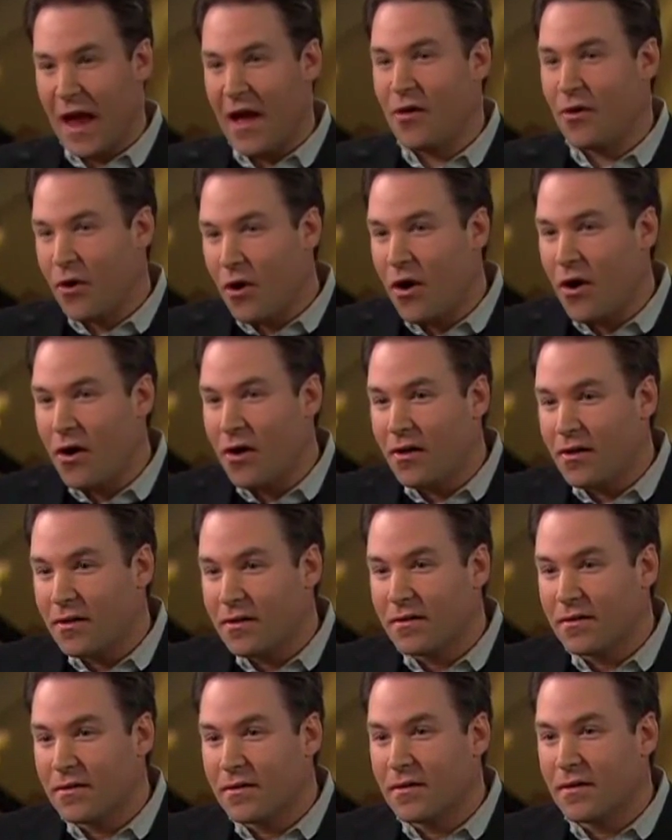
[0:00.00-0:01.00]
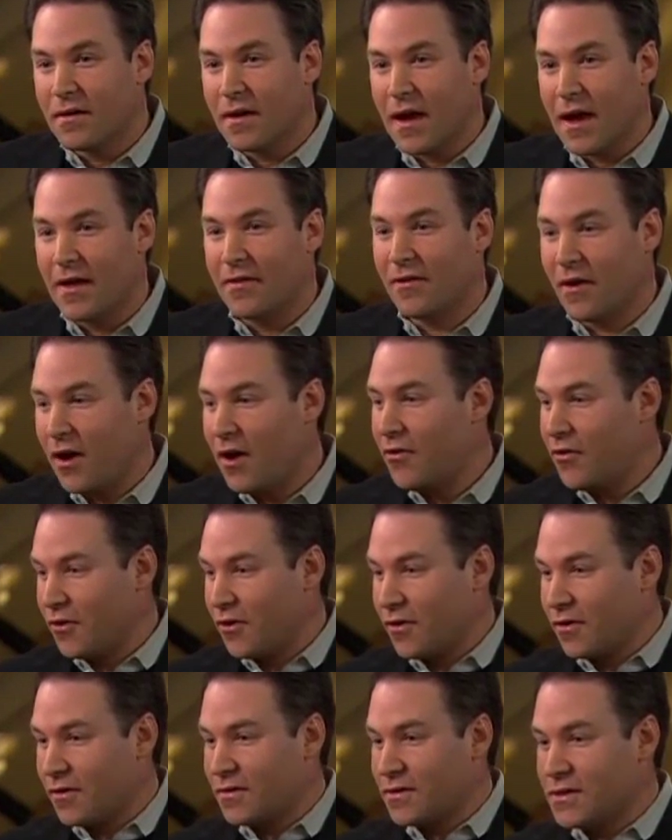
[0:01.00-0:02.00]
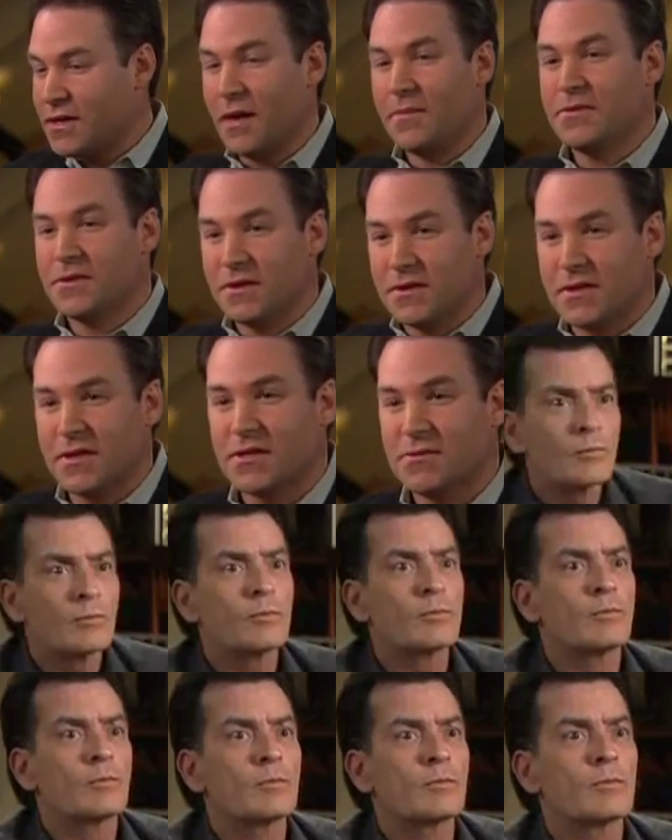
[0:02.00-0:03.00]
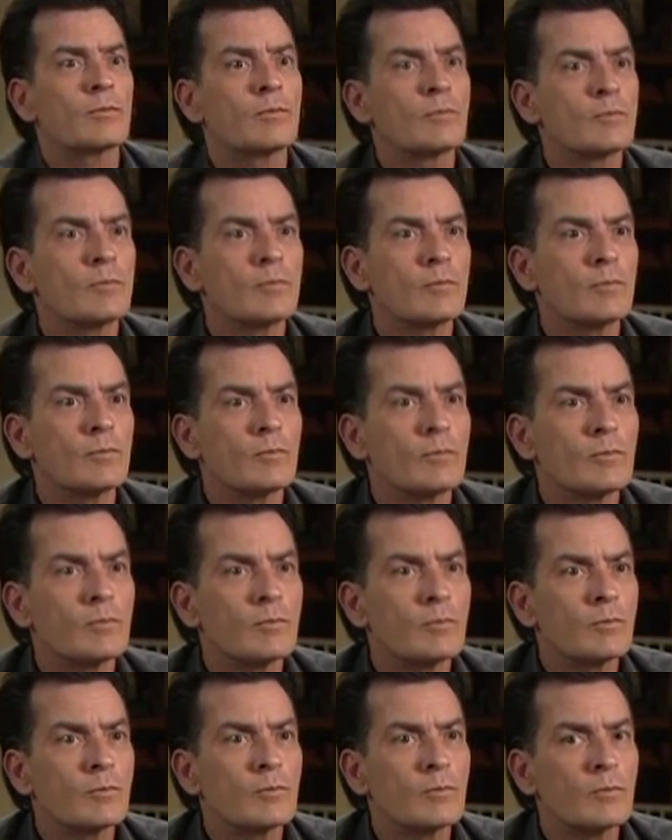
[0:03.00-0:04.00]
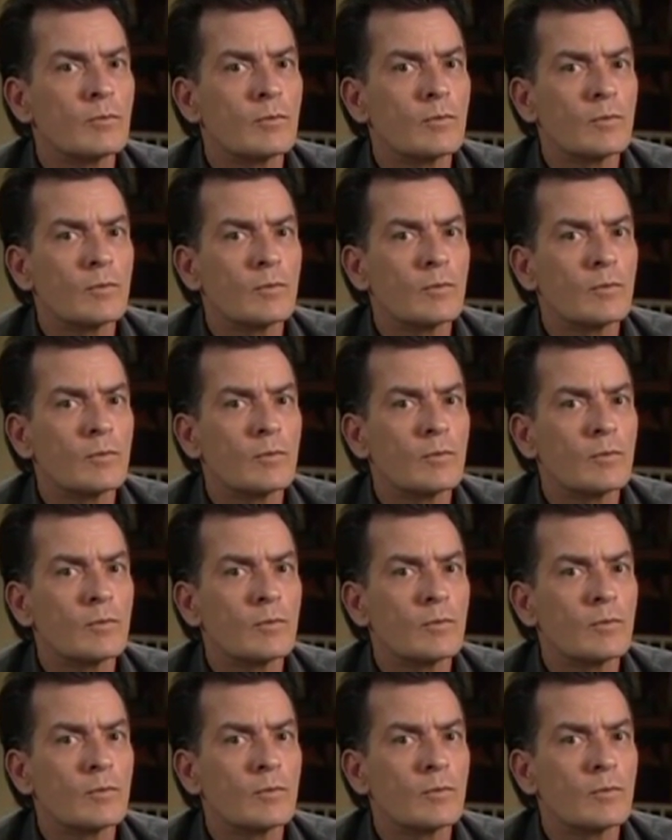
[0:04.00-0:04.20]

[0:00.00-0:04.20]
alcohol and other substances because you were bored?